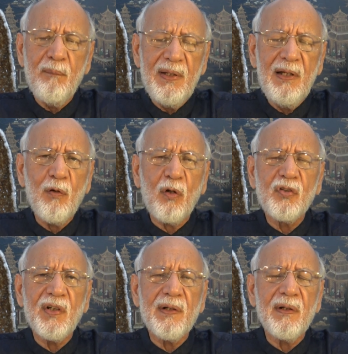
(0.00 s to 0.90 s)
be
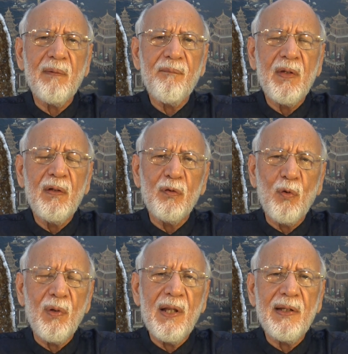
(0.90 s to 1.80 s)
logical,
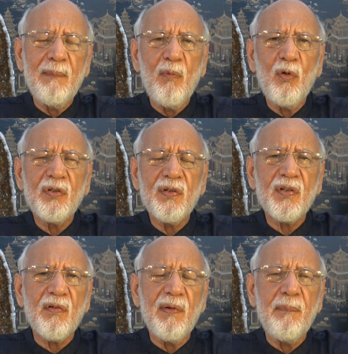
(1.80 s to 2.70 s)
don't let
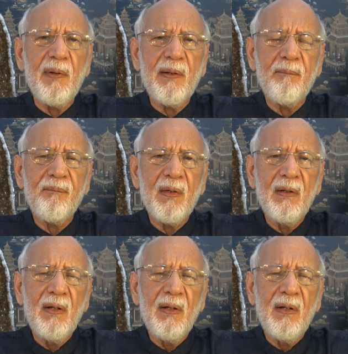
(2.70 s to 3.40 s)
emotions creep in,